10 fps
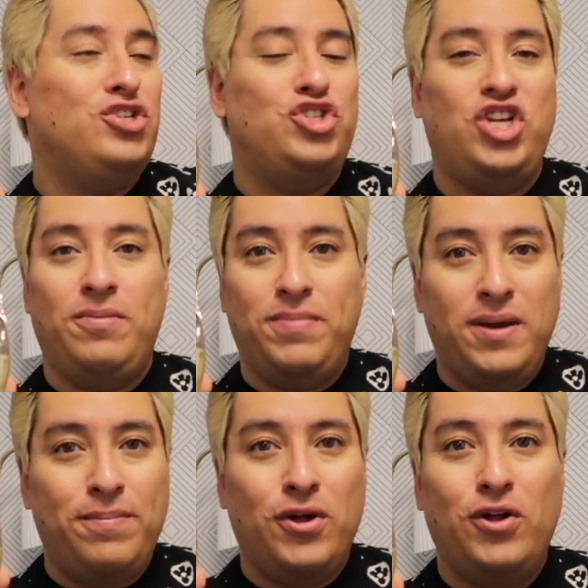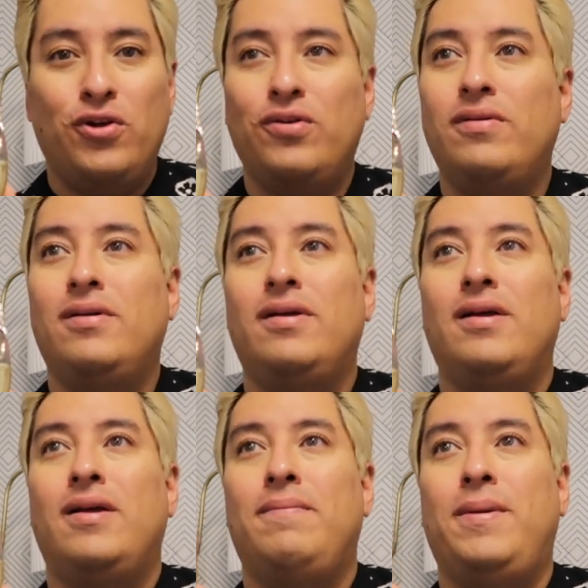cheap people,
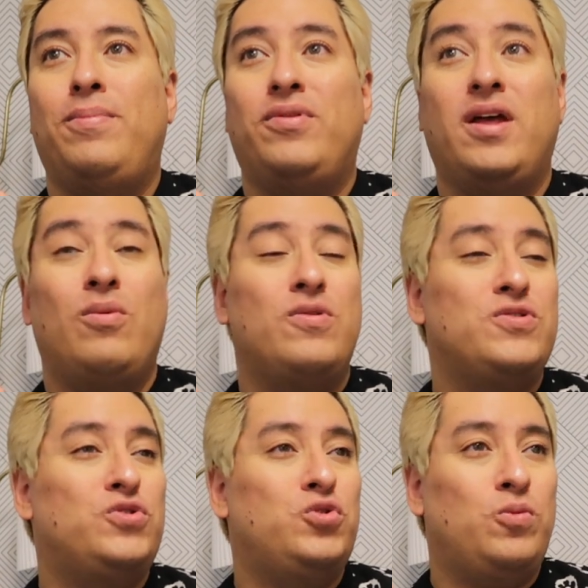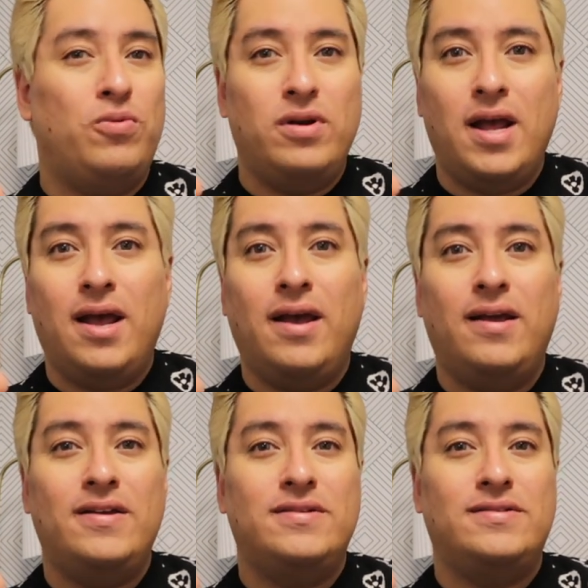people that were super
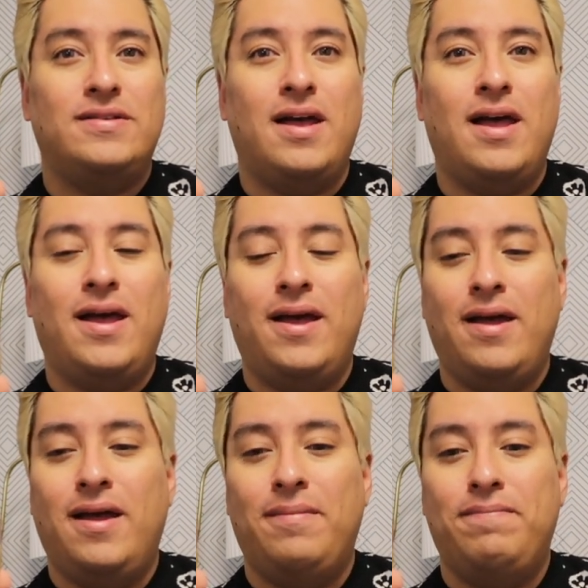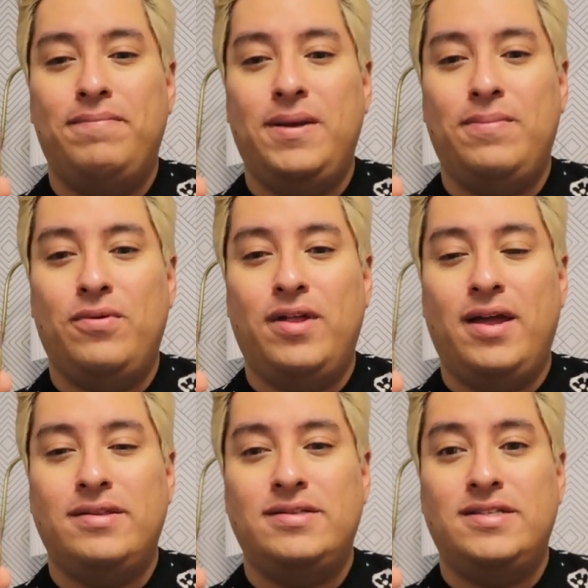nice, uh, people
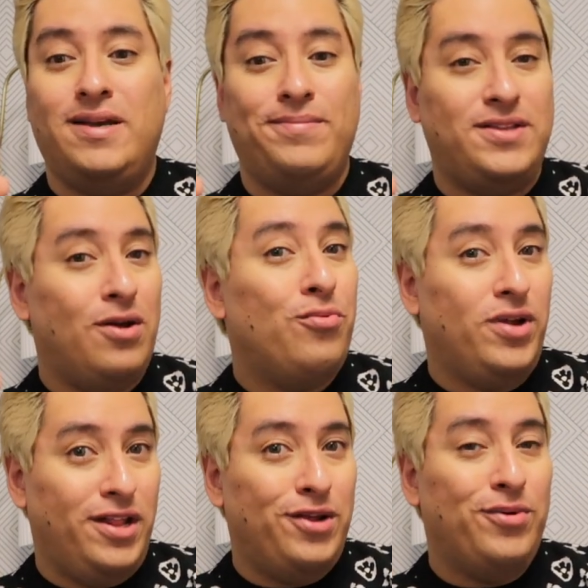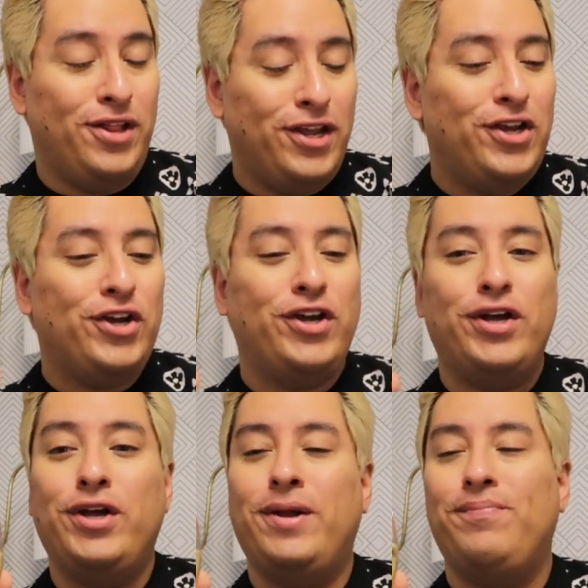that tipped really, really
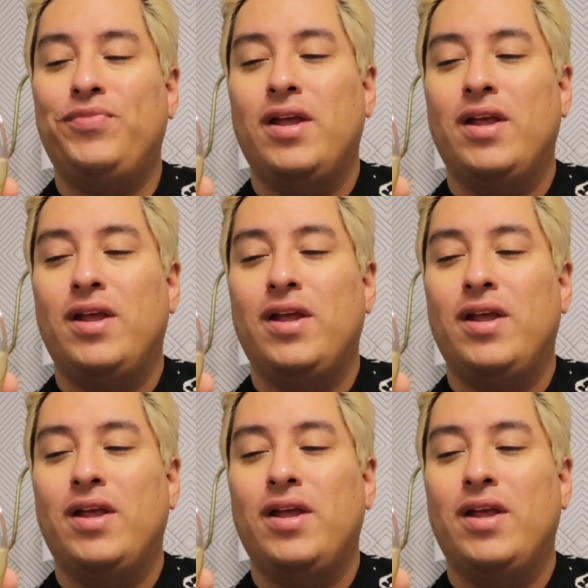good.